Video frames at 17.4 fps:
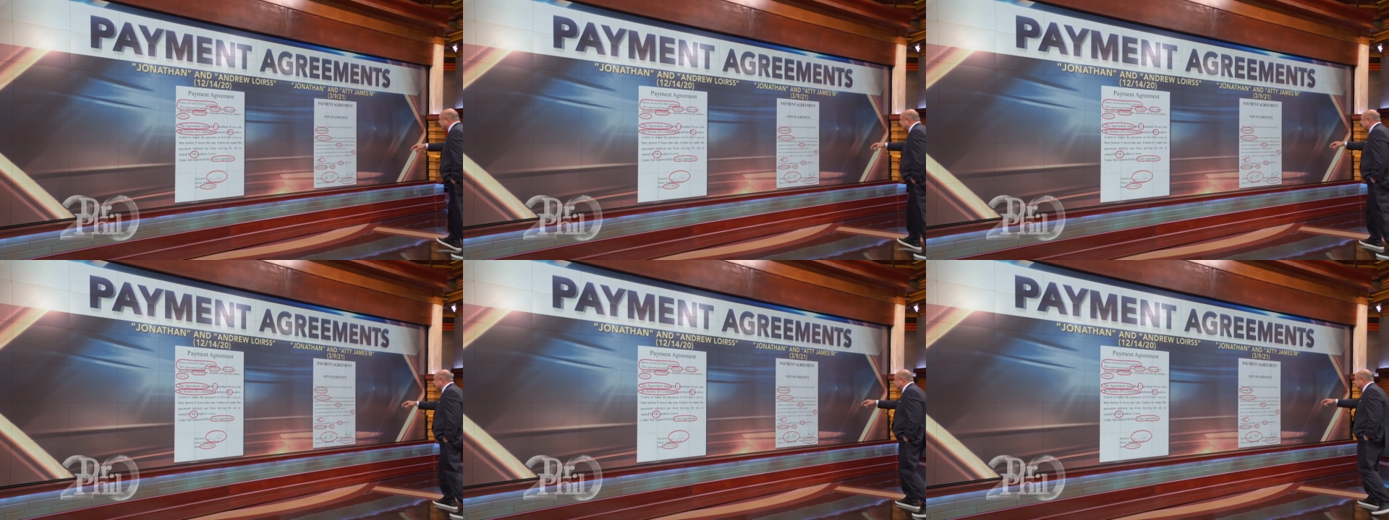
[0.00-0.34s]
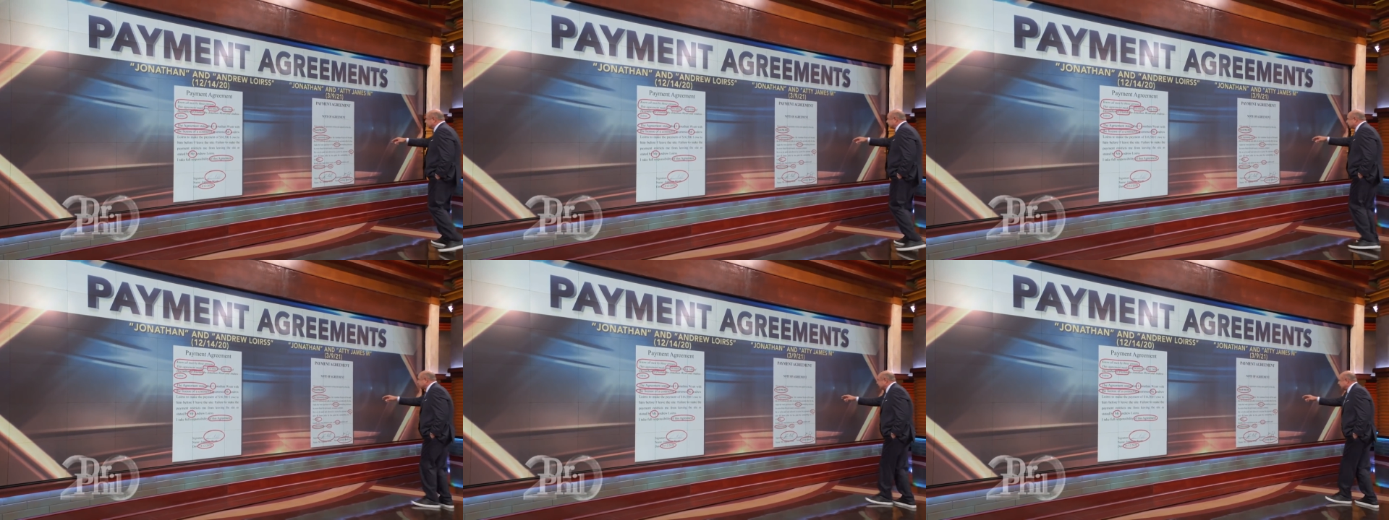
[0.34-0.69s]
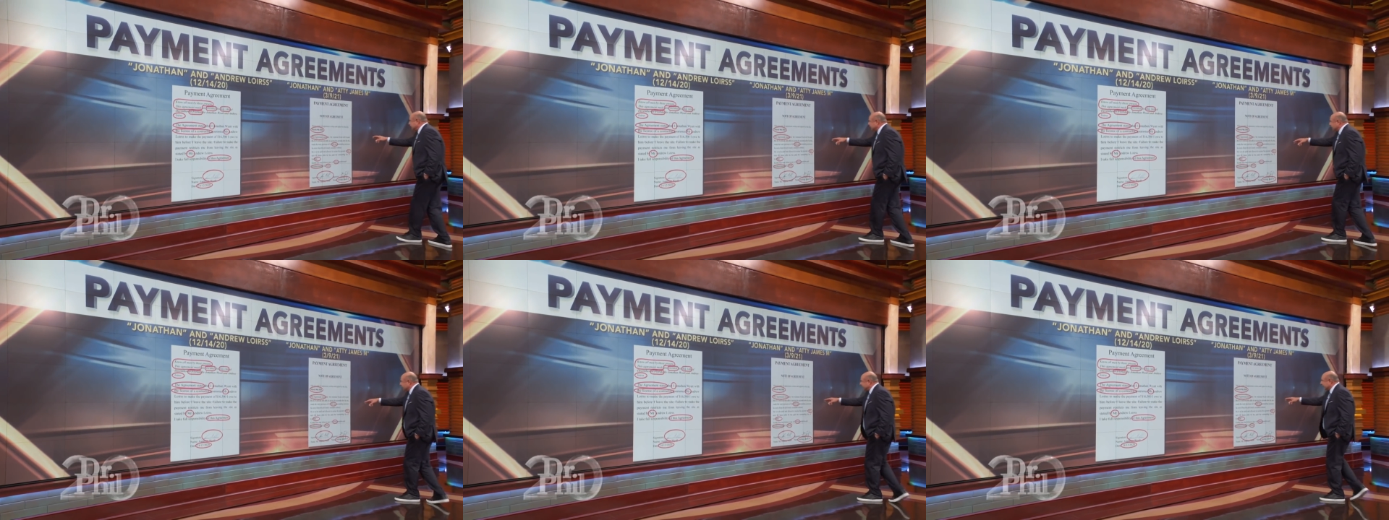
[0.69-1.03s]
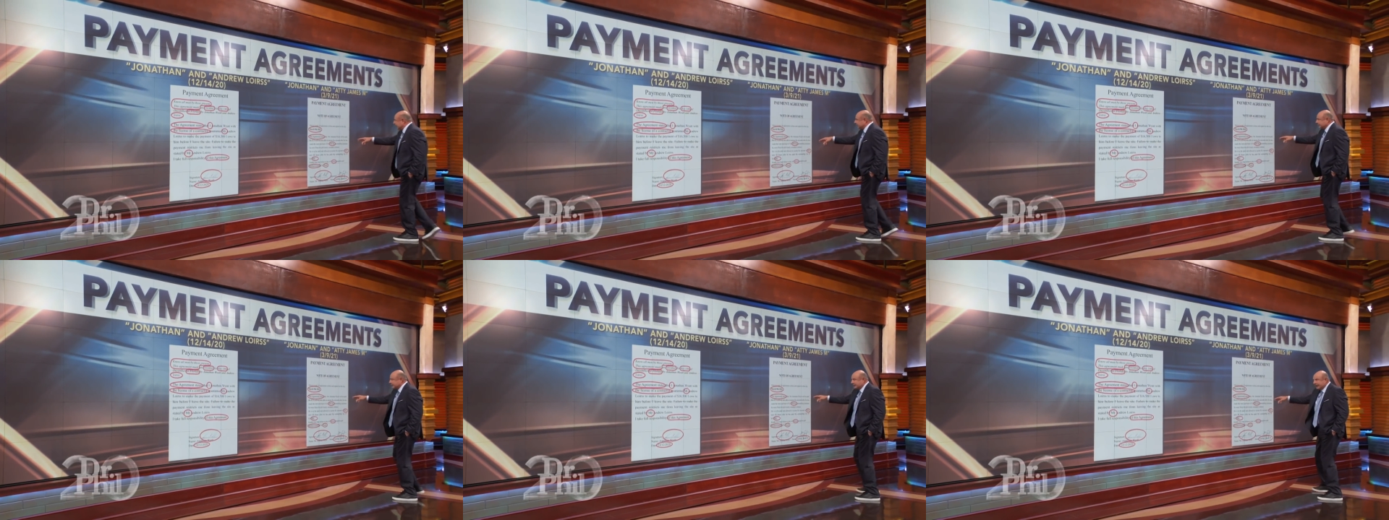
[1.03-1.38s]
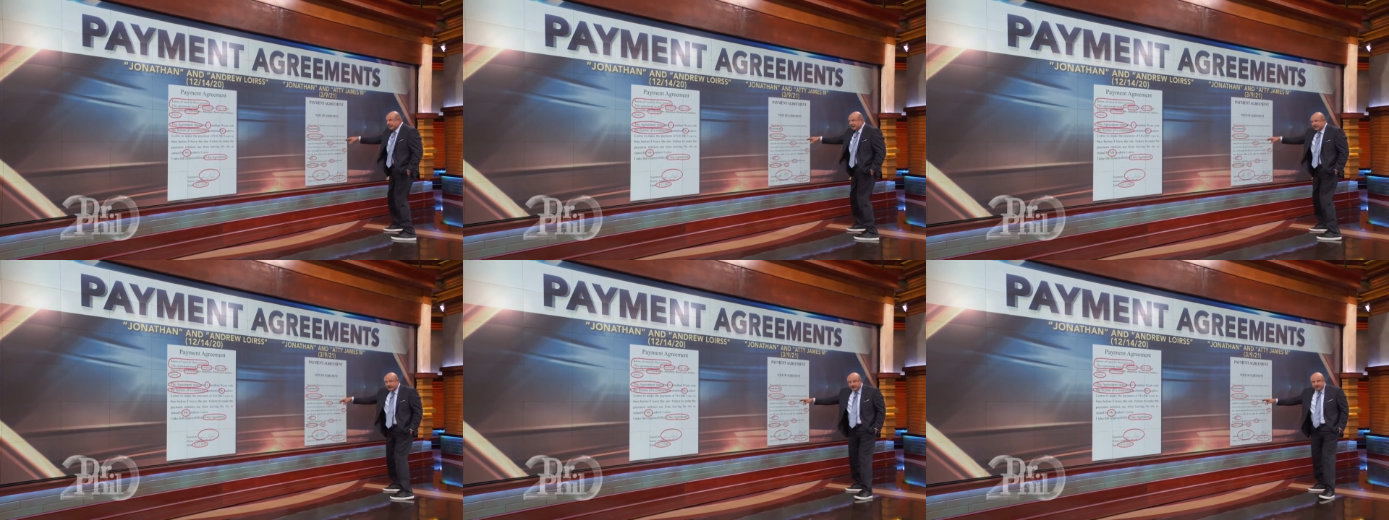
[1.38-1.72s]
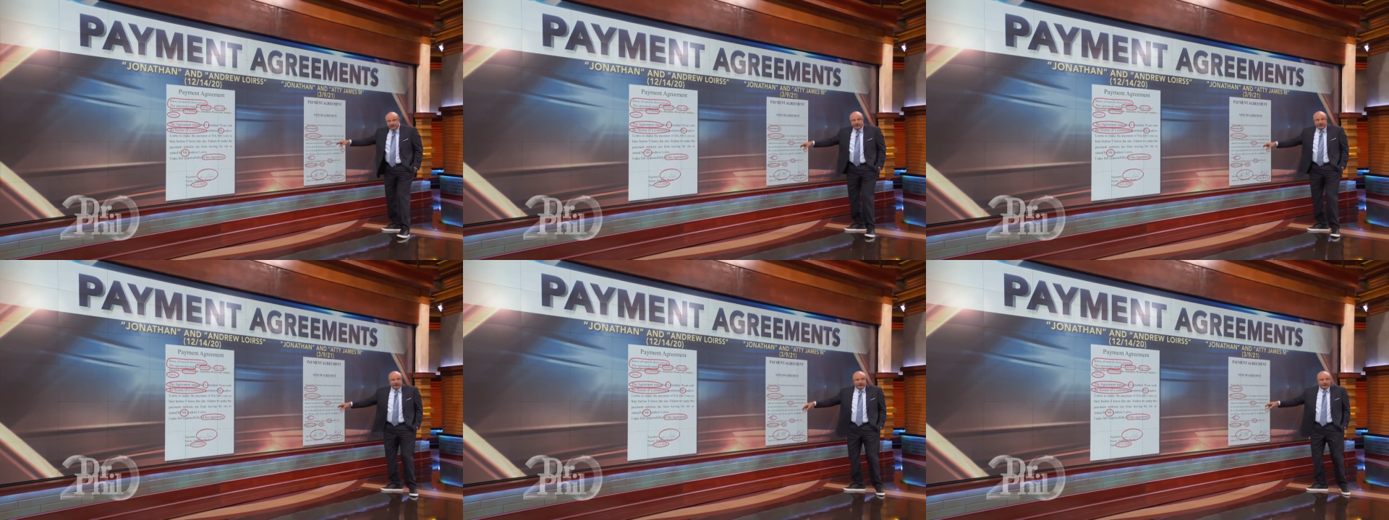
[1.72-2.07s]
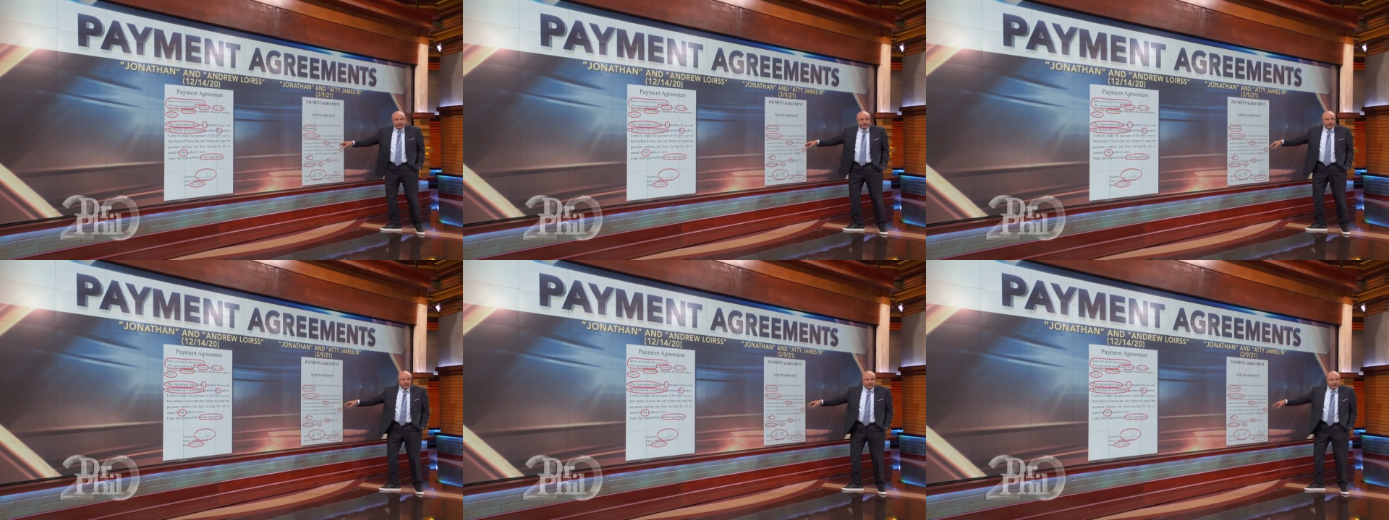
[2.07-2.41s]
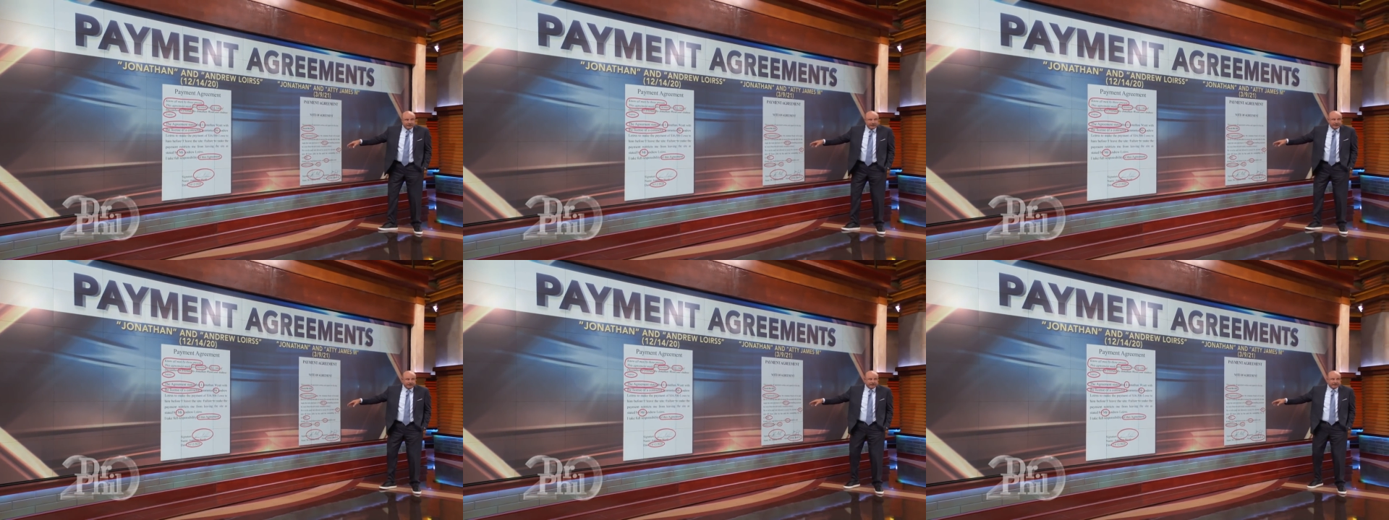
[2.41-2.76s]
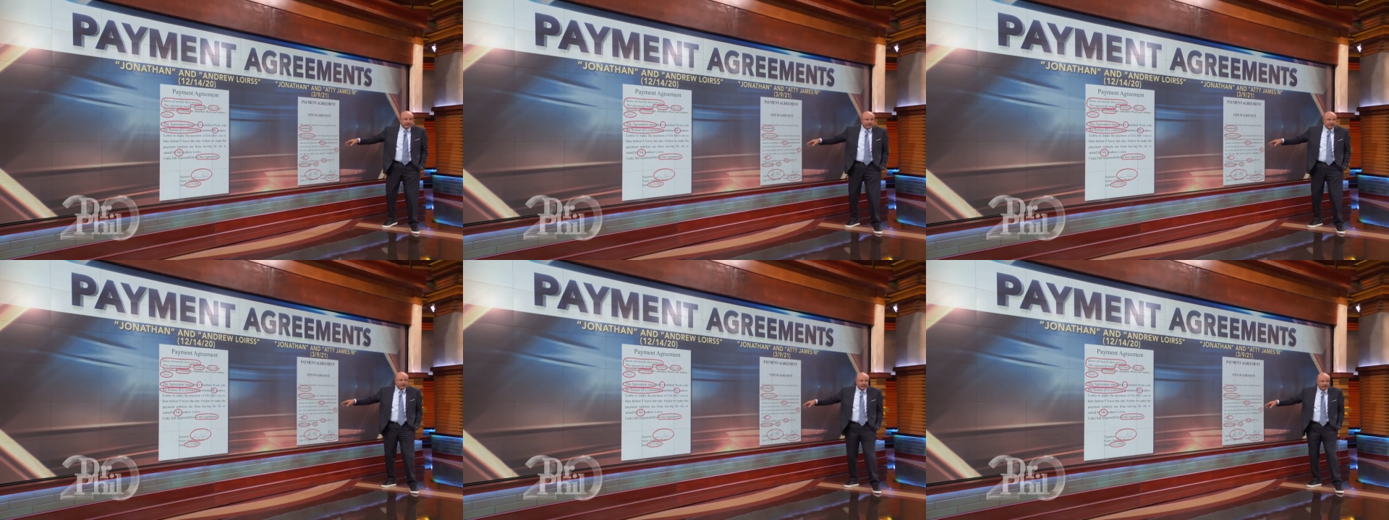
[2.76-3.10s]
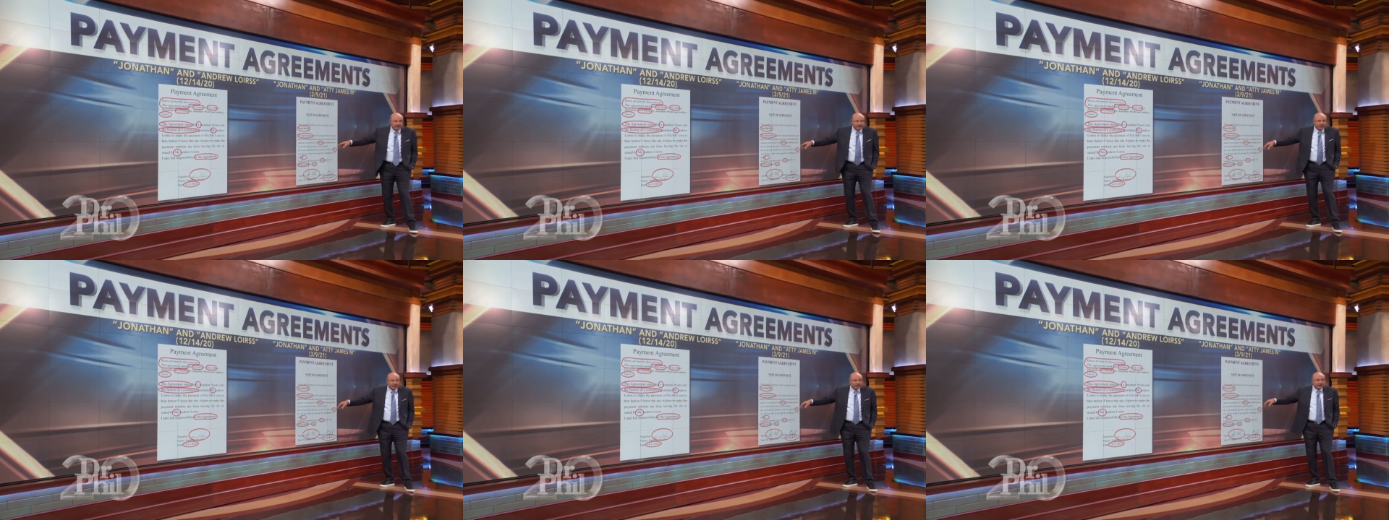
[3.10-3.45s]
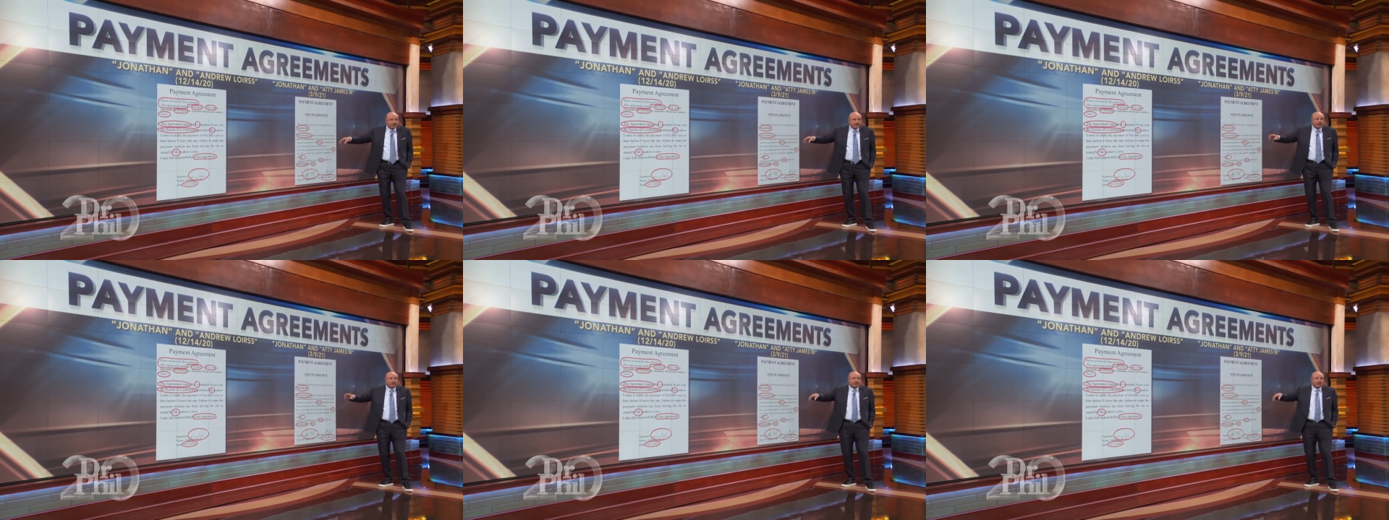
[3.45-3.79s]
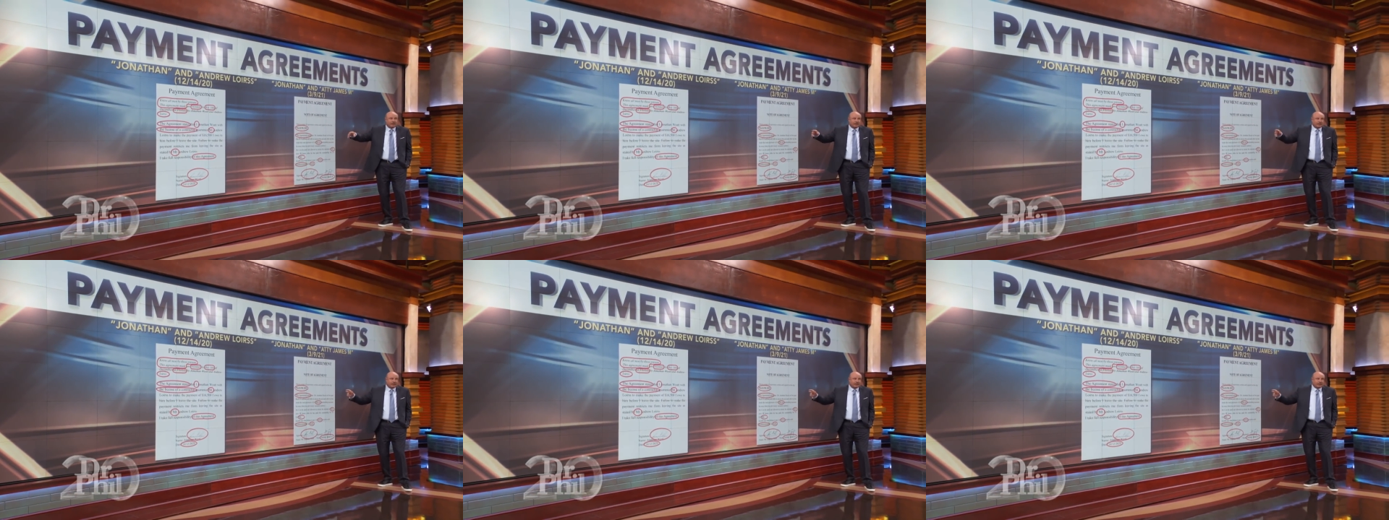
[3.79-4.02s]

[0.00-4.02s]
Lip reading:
[unreadable: no face in view]